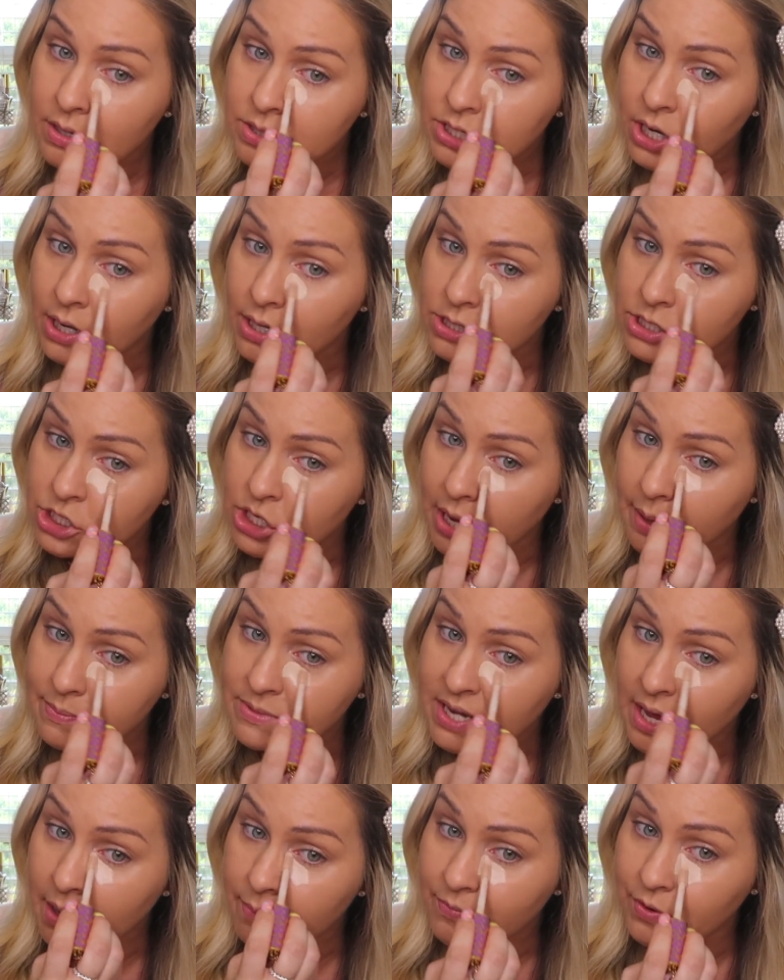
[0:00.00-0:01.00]
Tarte Shape
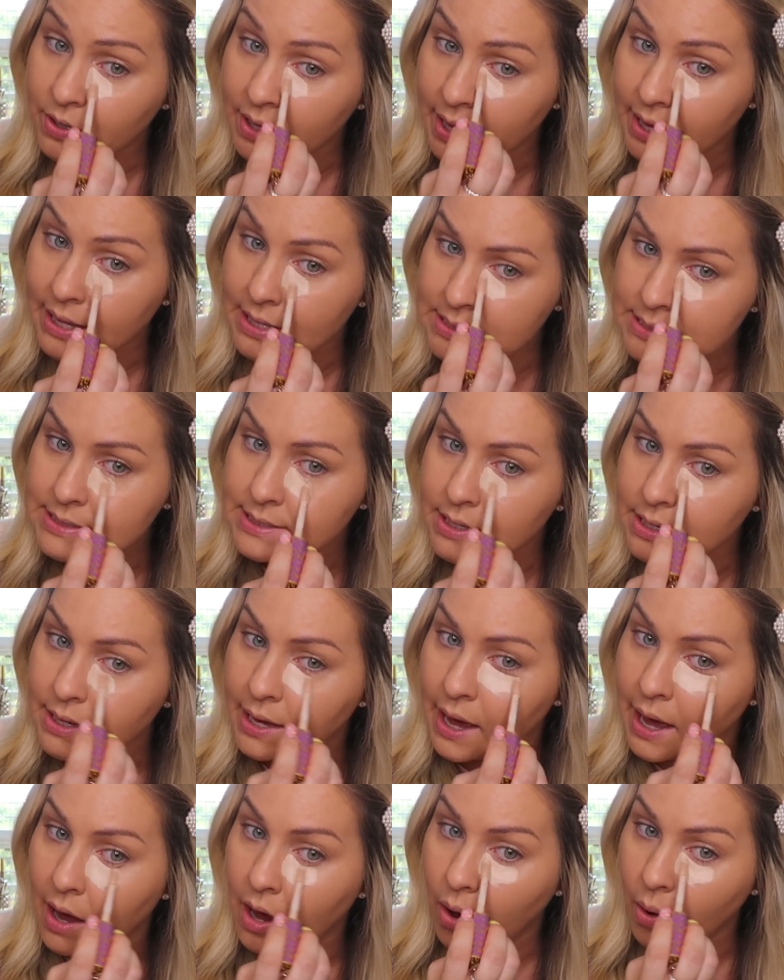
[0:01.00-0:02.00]
Tape for
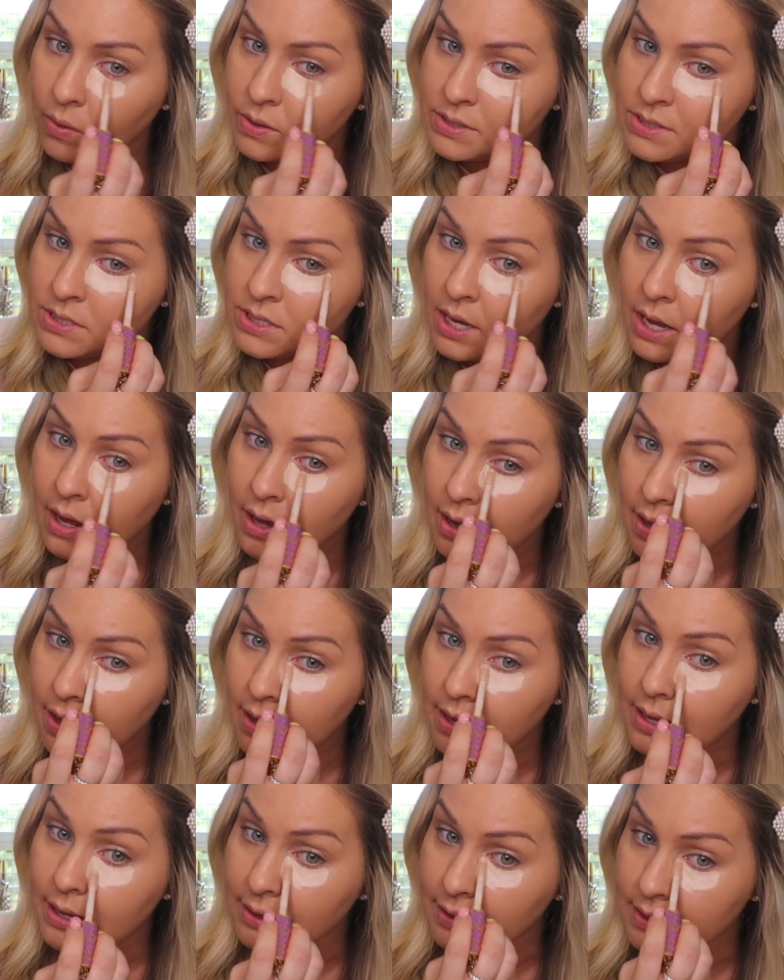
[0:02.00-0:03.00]
canceling out
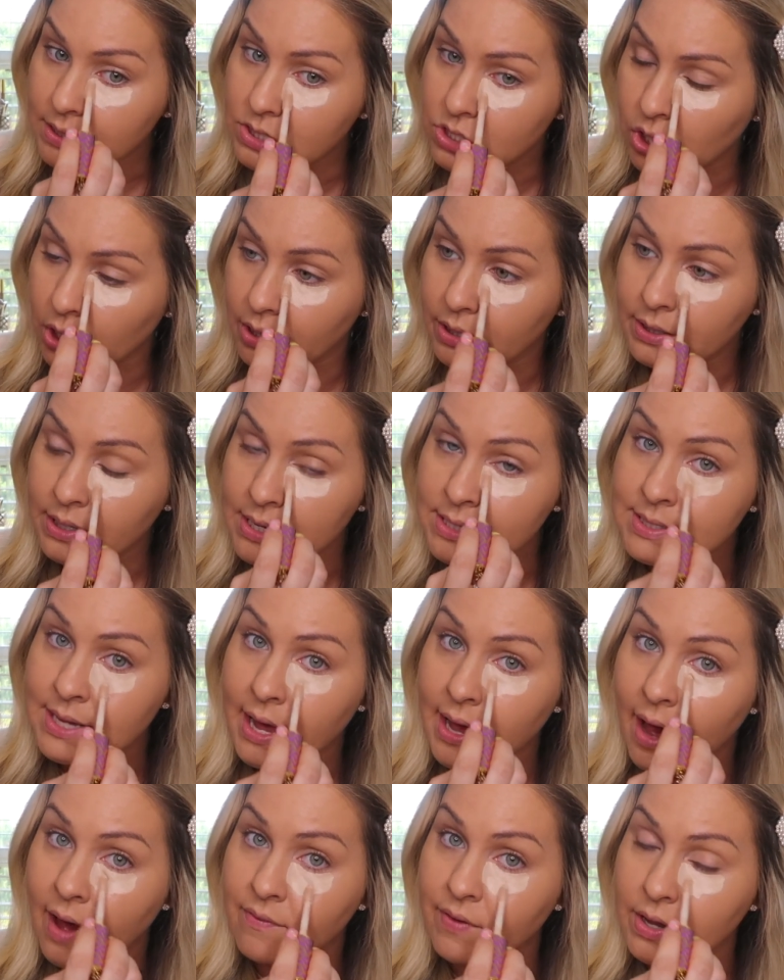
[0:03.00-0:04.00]
any darkness I
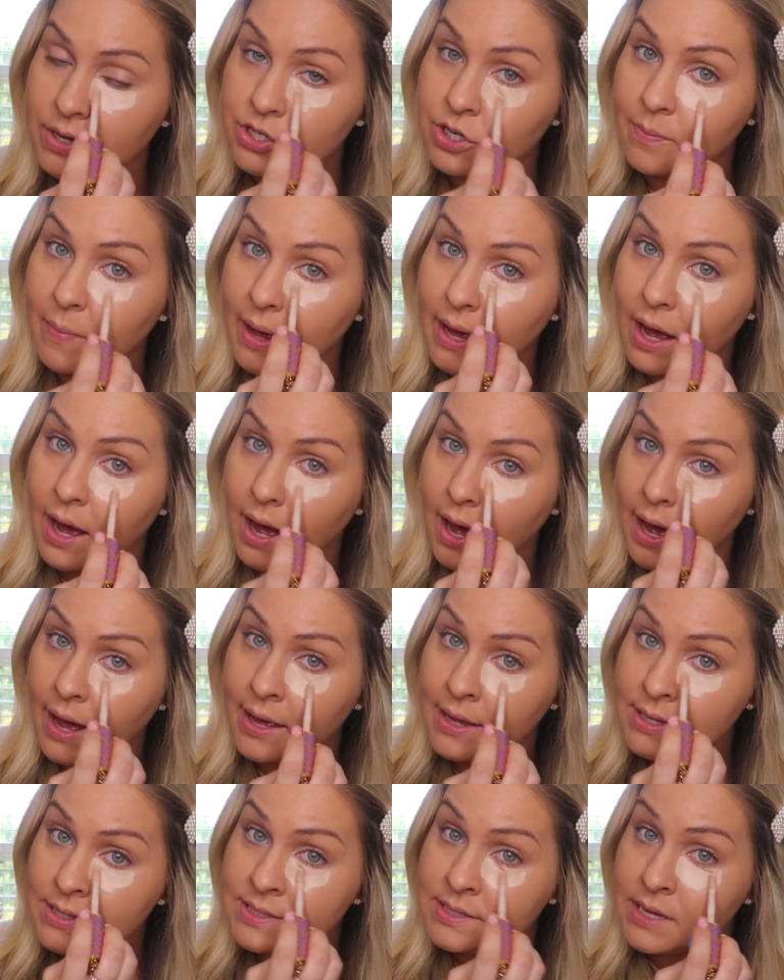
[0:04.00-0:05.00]
have under my
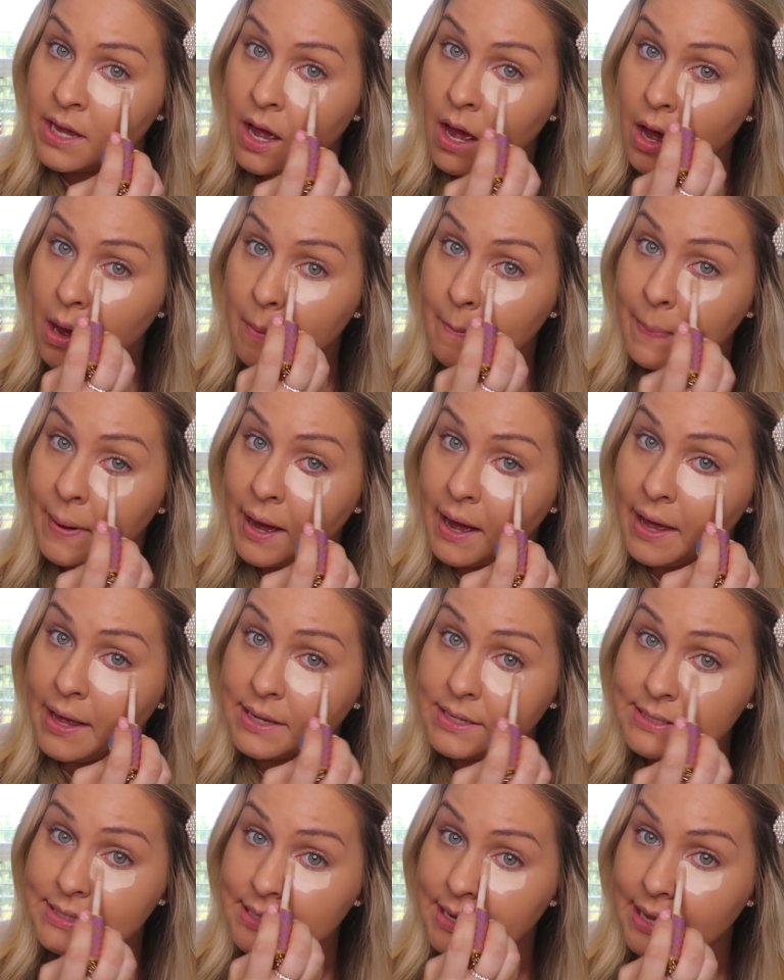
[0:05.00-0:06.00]
eyes,
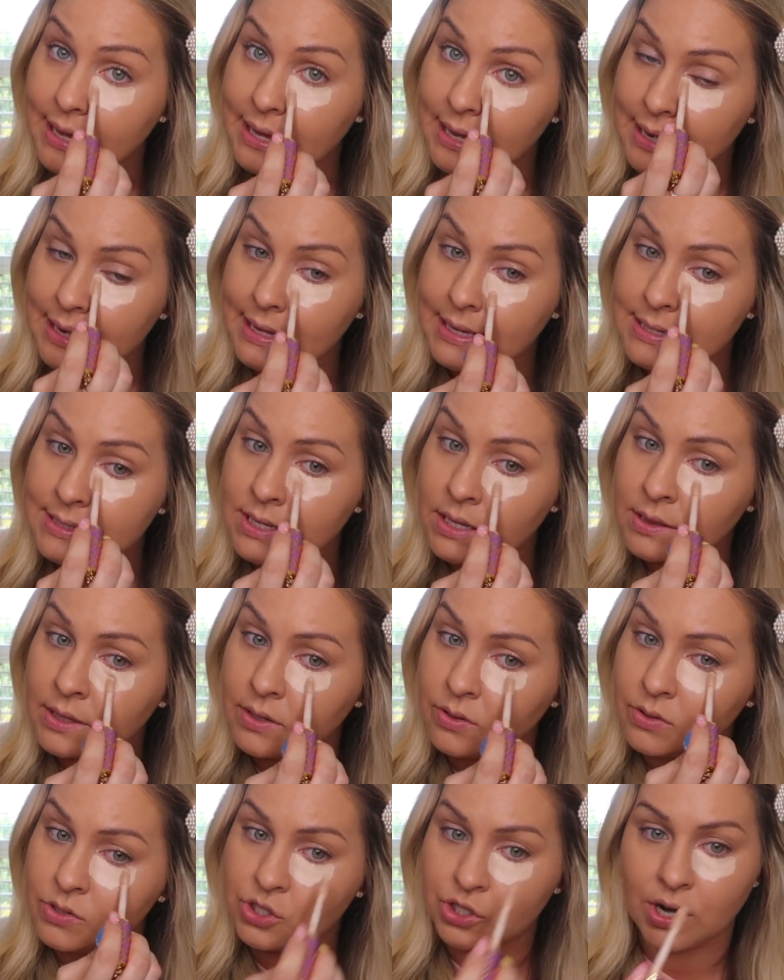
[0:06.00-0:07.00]
but it is a
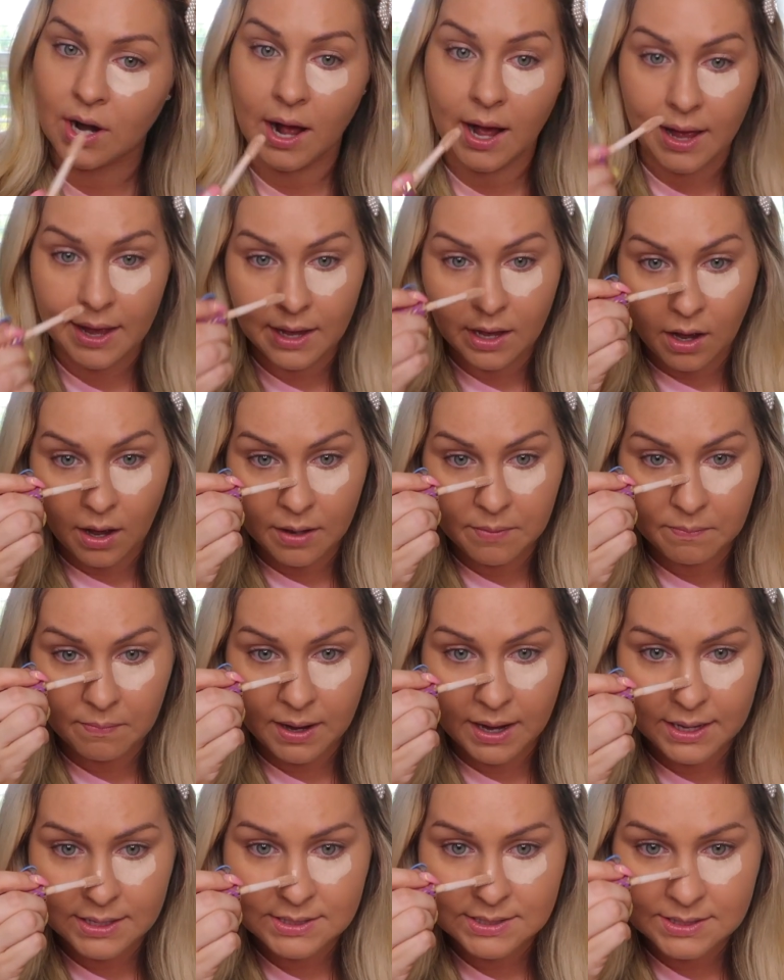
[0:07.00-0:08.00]
little drying on
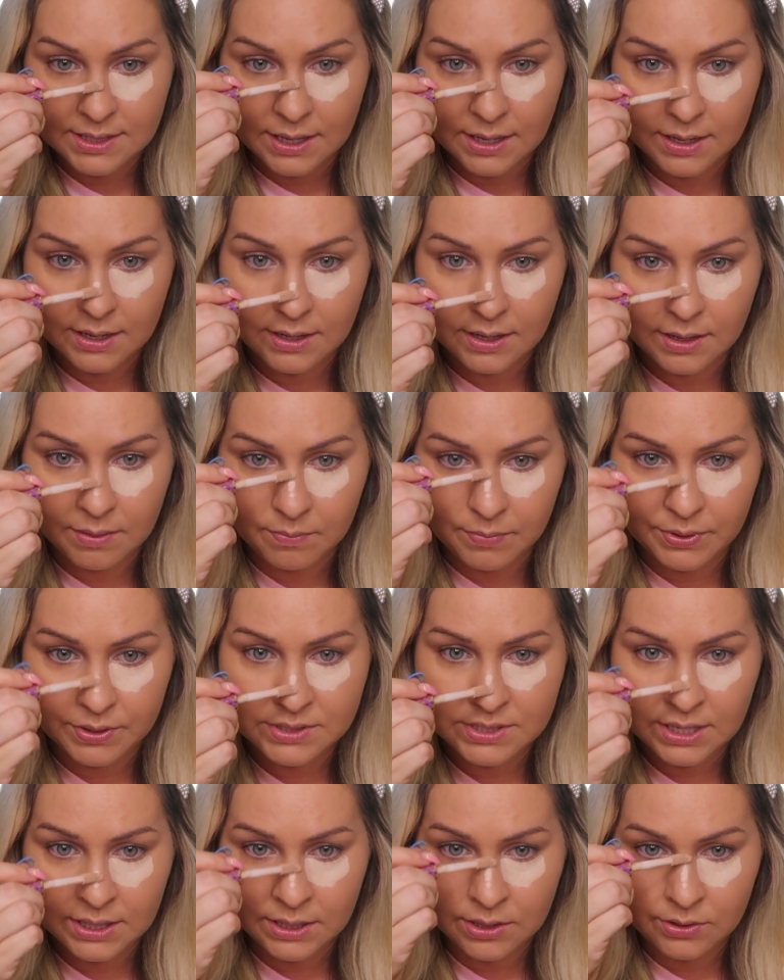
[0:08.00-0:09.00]
my skin in
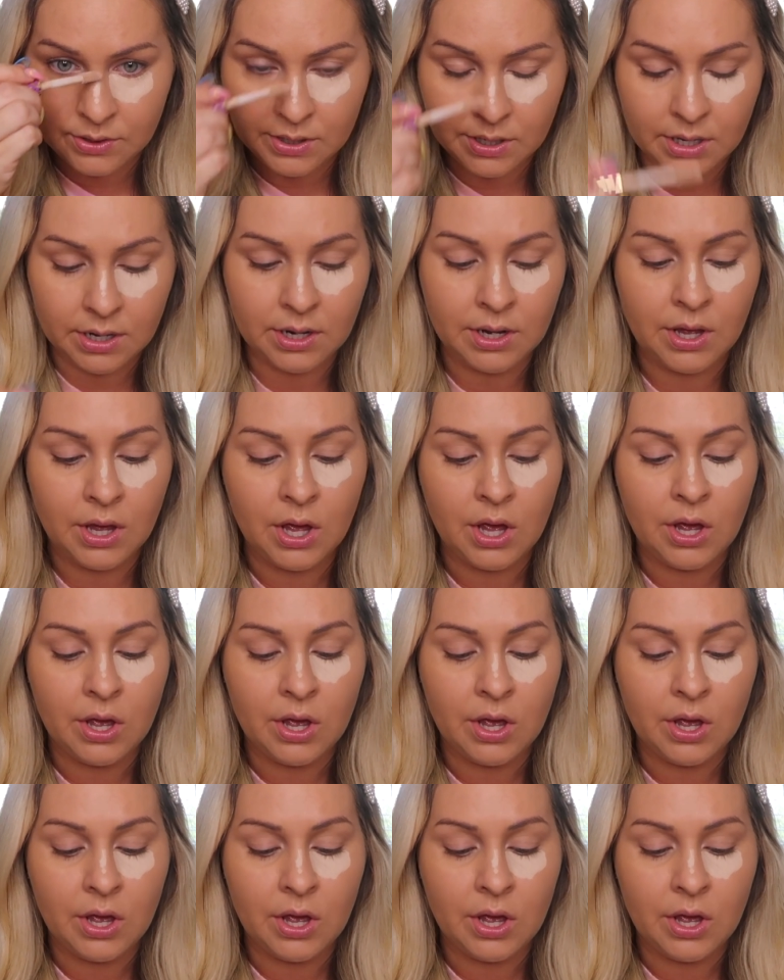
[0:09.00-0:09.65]
particular,